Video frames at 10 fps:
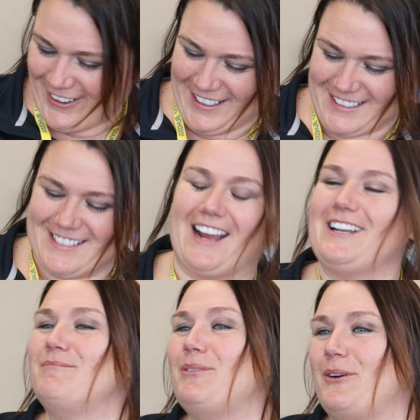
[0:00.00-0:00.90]
there is
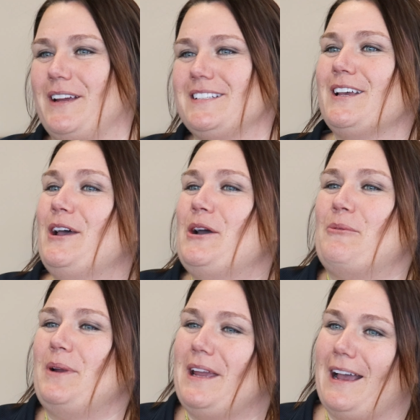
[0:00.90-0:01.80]
nine employees.
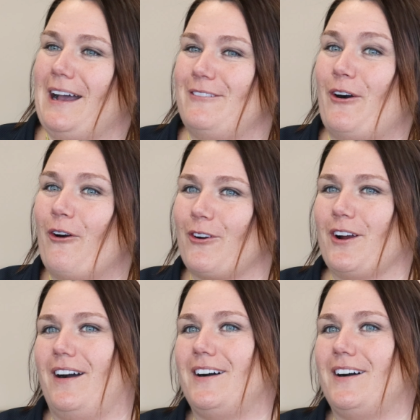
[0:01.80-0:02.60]
We have over